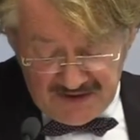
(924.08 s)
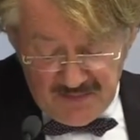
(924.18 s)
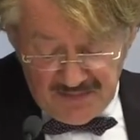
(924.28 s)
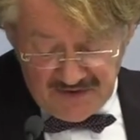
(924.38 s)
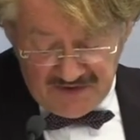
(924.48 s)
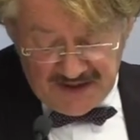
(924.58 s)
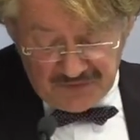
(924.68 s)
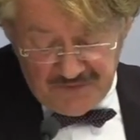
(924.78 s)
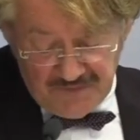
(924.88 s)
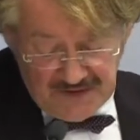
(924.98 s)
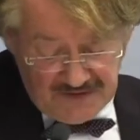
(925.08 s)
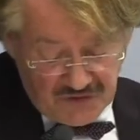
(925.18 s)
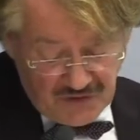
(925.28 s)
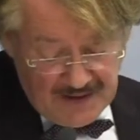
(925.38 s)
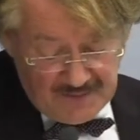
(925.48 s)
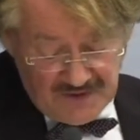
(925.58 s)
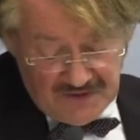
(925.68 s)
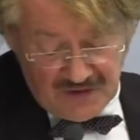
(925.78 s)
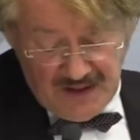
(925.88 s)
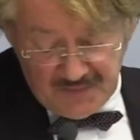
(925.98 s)
about symbols, sacrifice, tribes
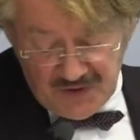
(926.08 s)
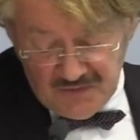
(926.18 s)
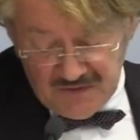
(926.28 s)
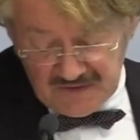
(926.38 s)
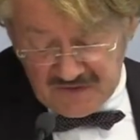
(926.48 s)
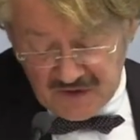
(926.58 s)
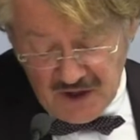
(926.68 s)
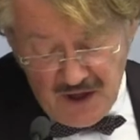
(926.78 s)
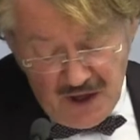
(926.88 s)
and tribunals,